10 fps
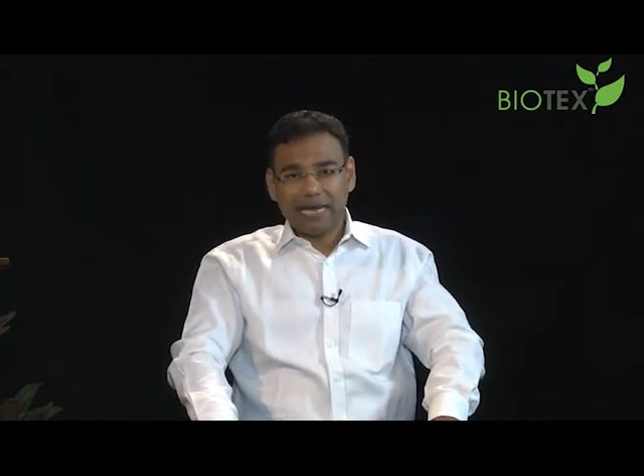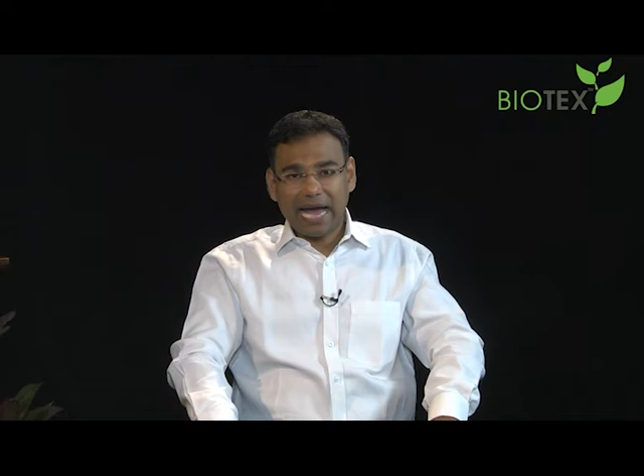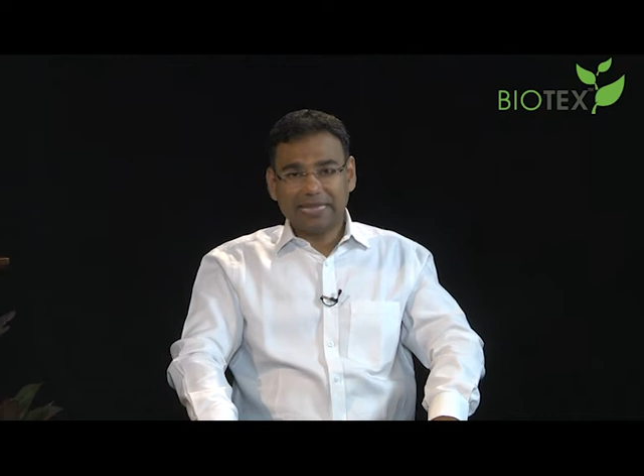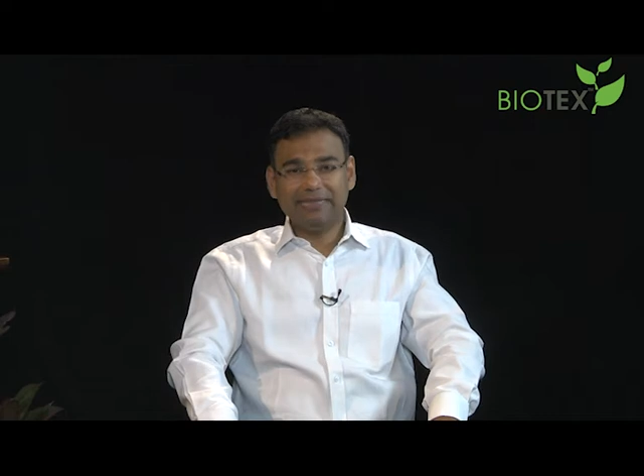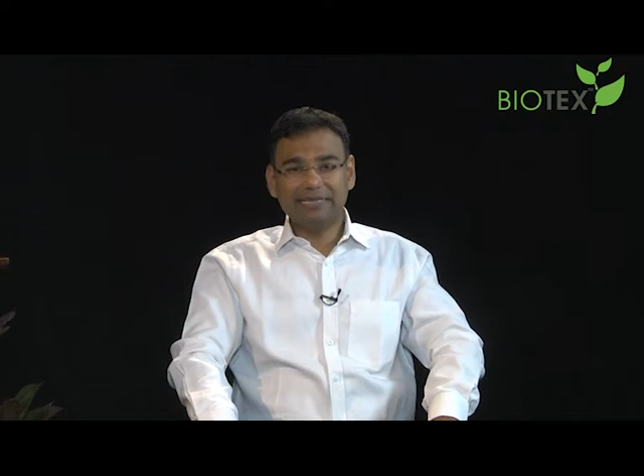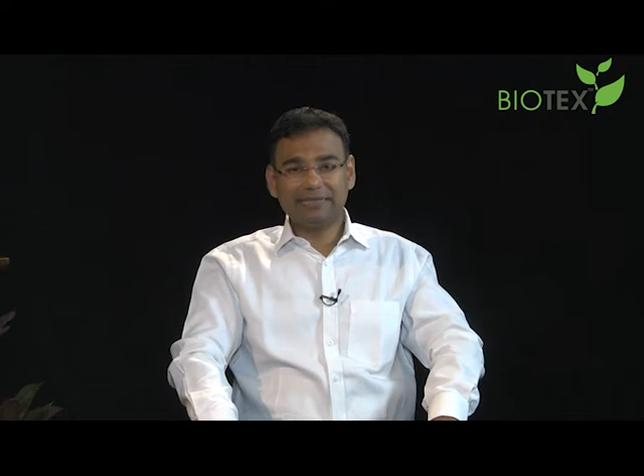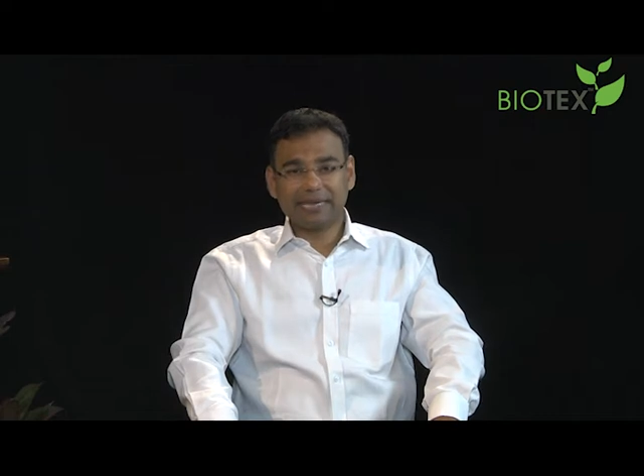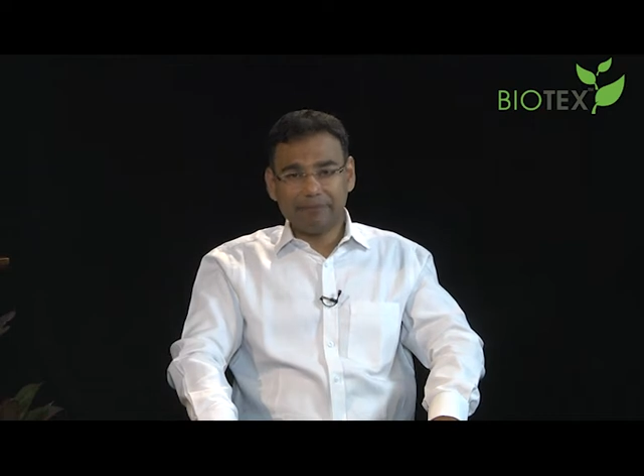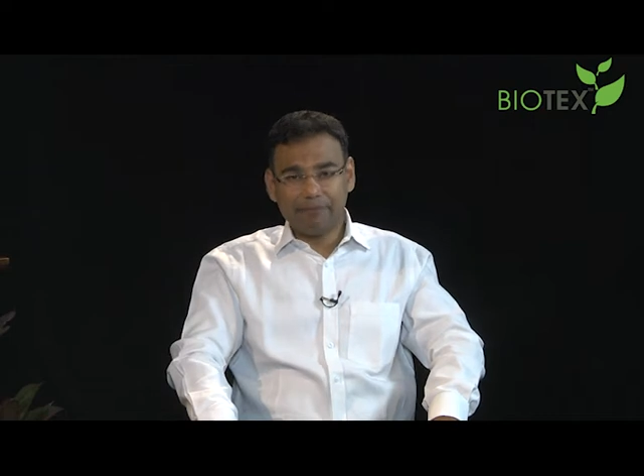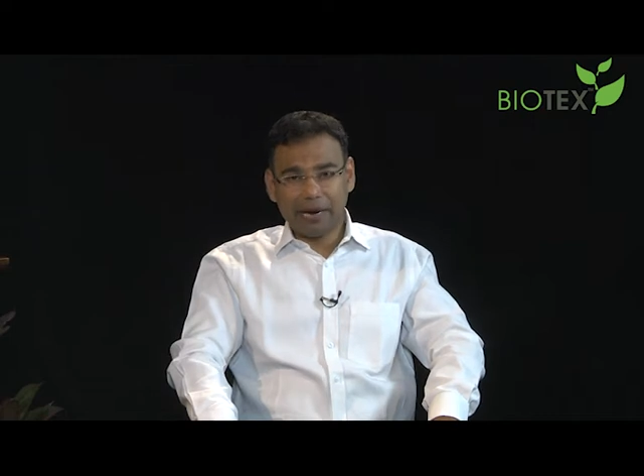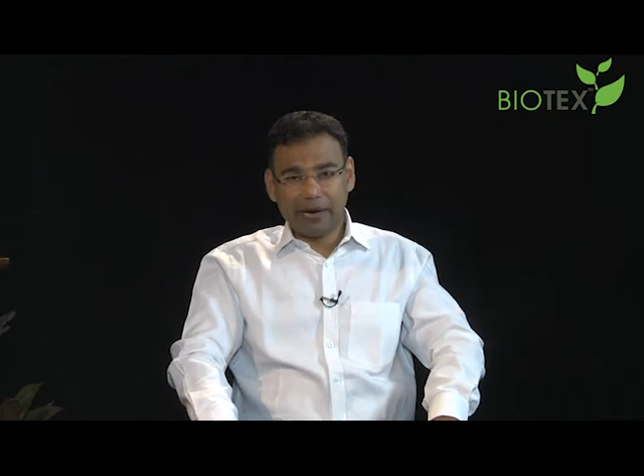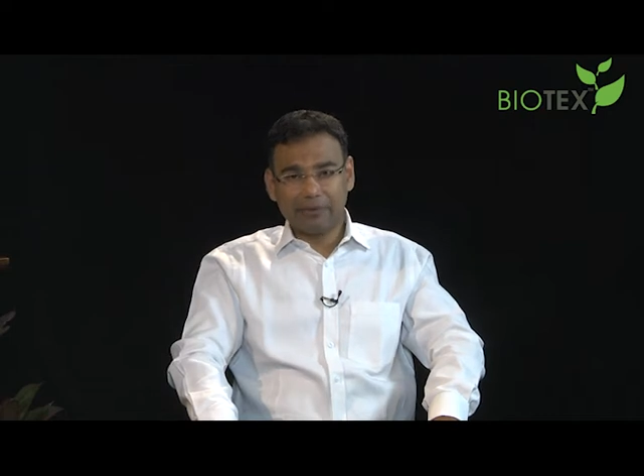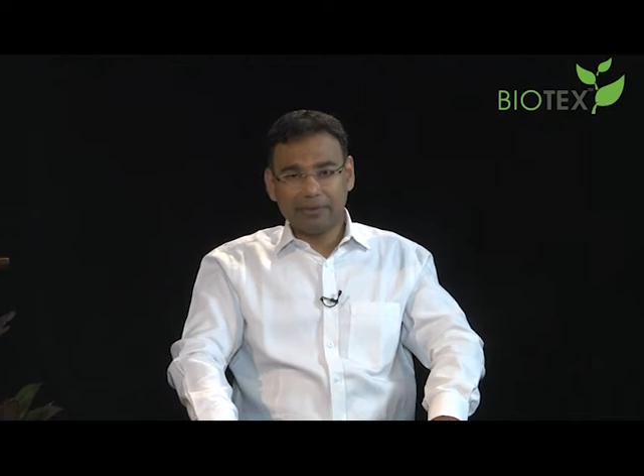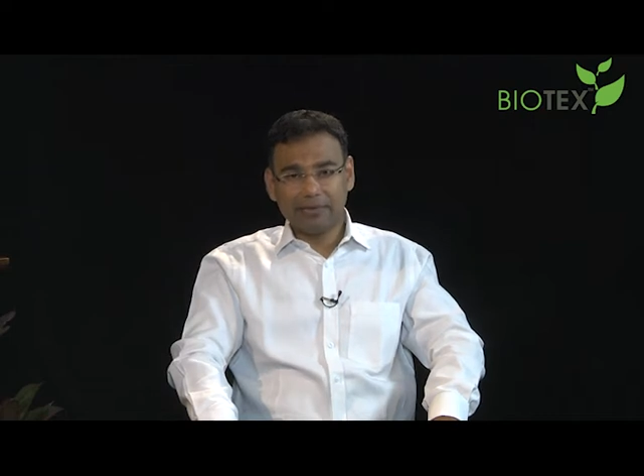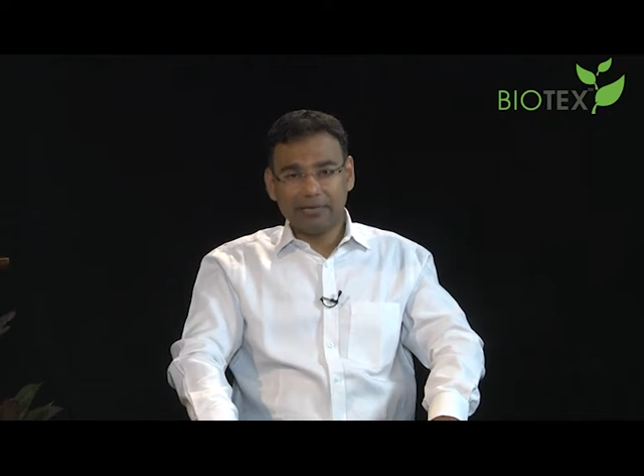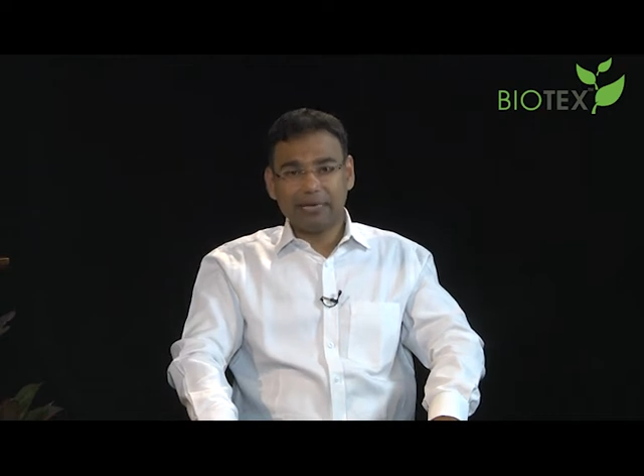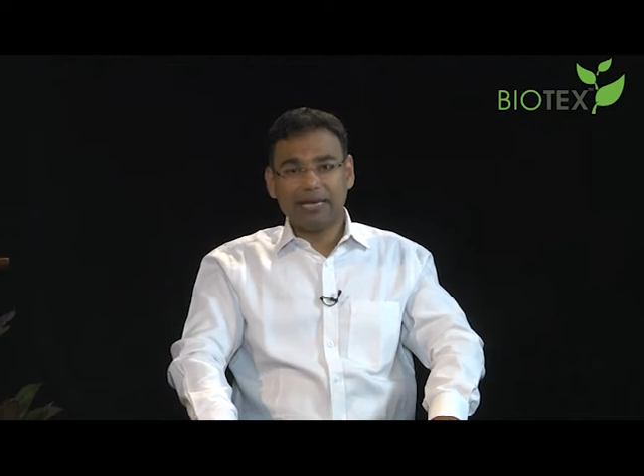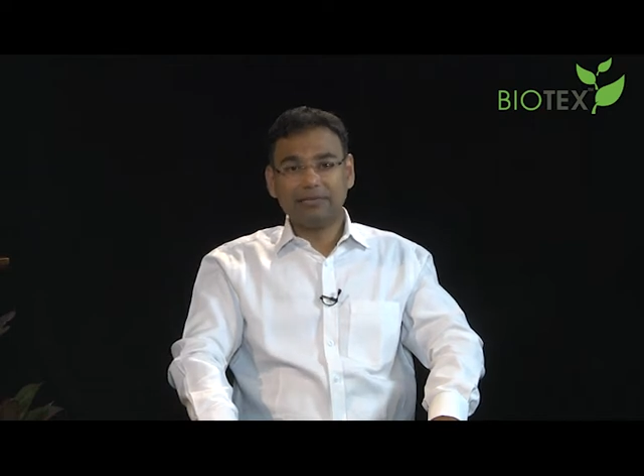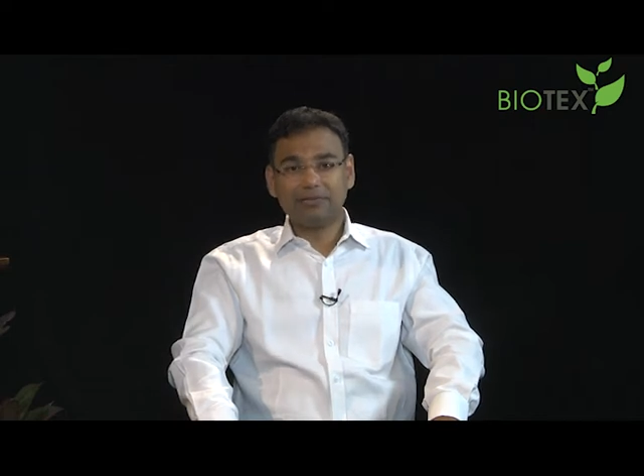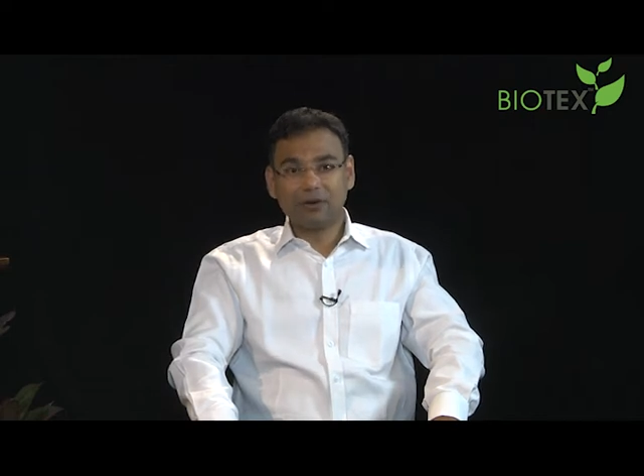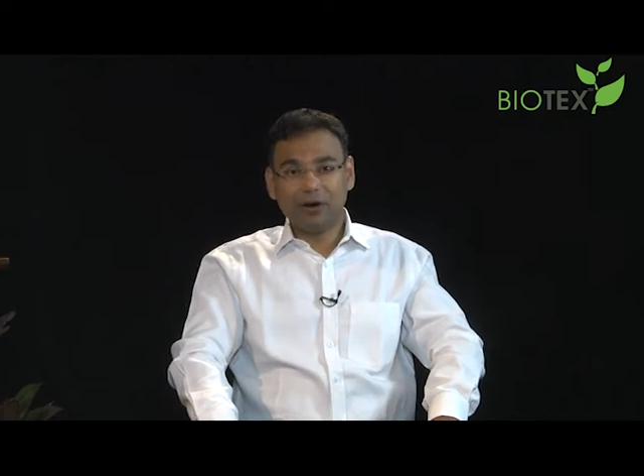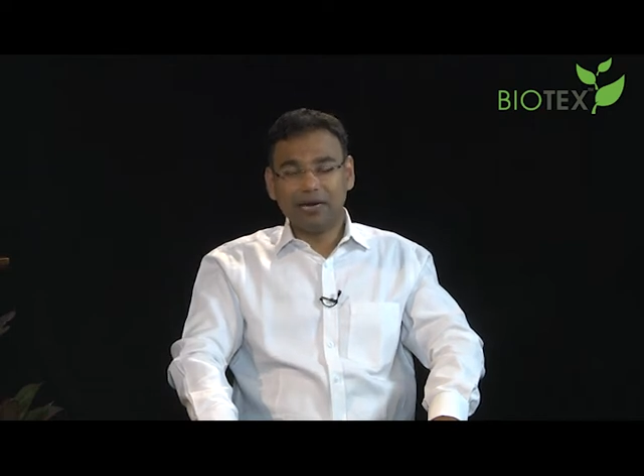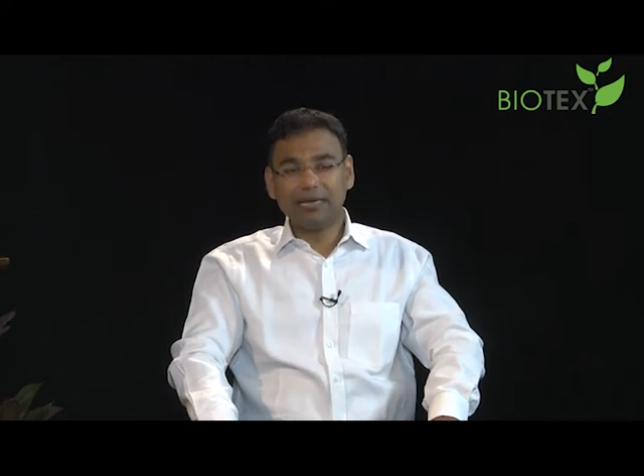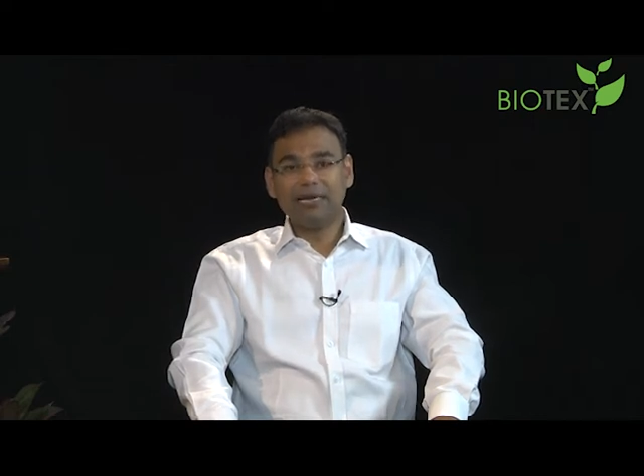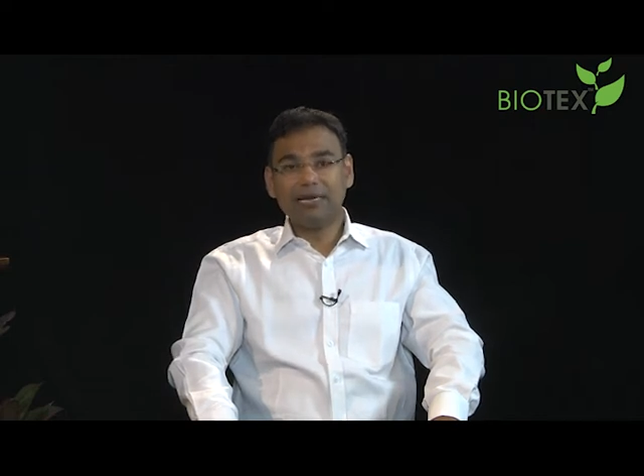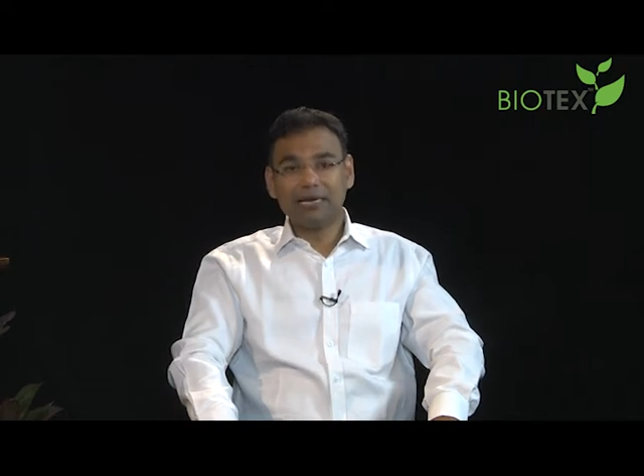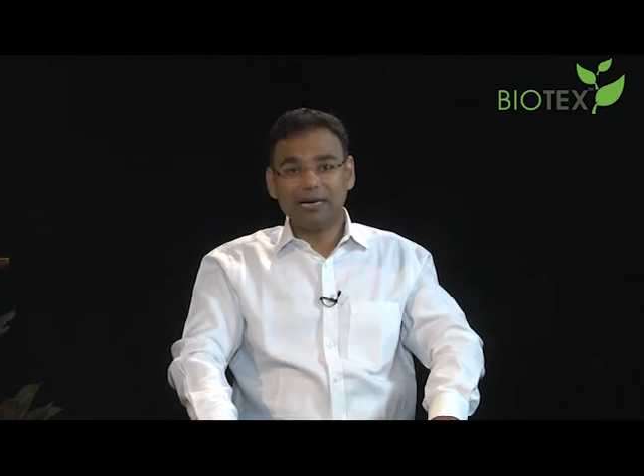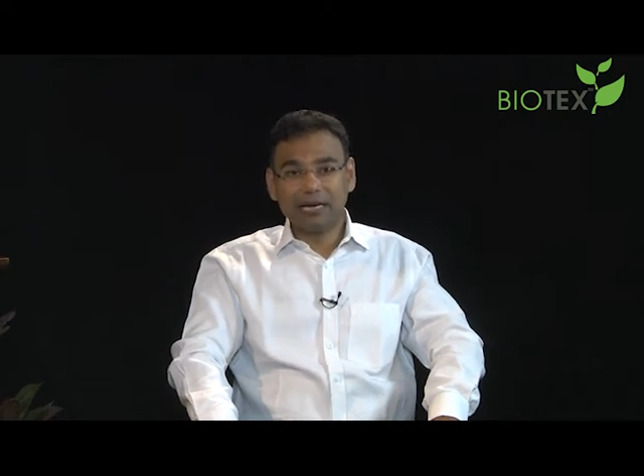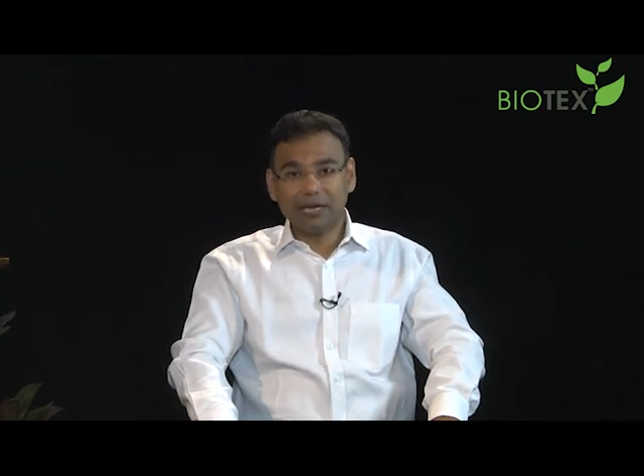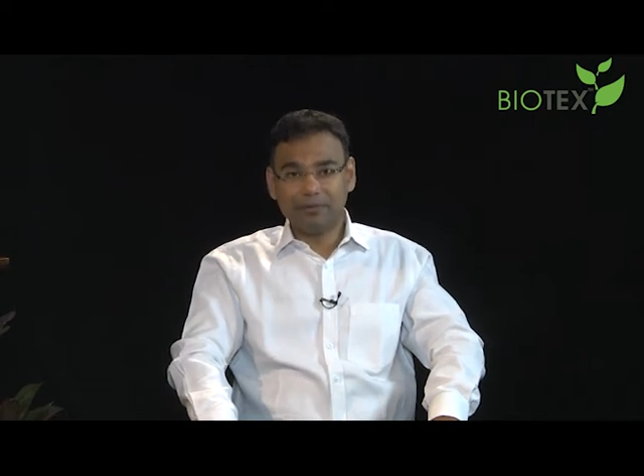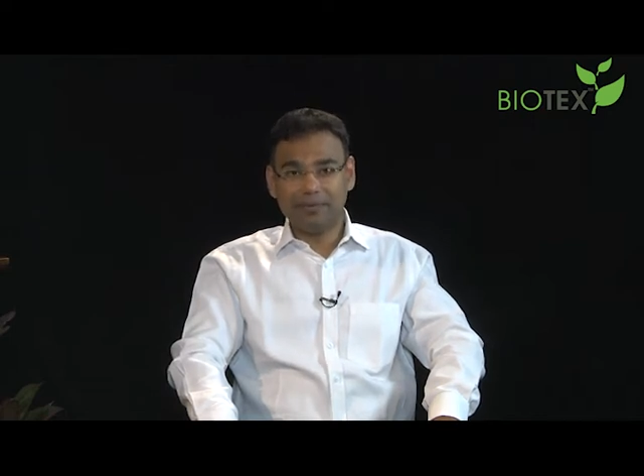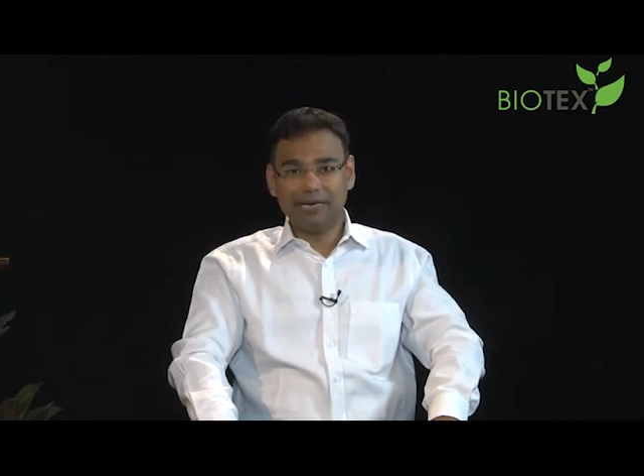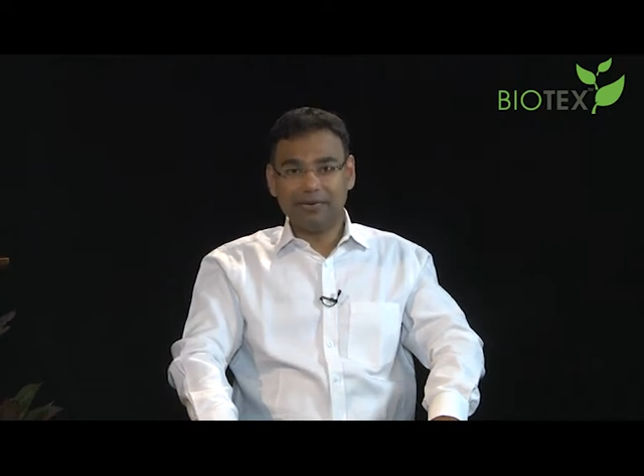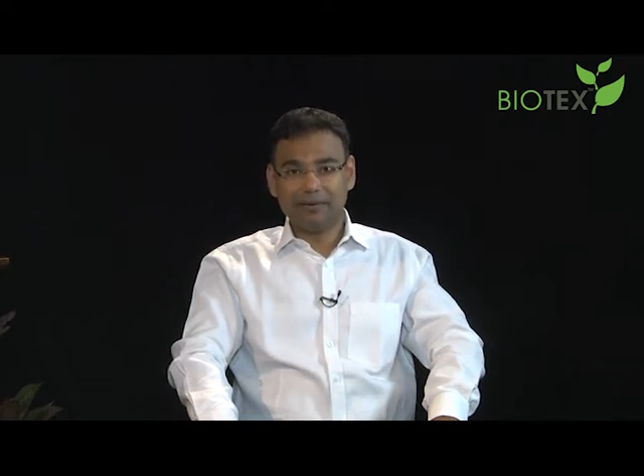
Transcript: and this compound is called curcumin.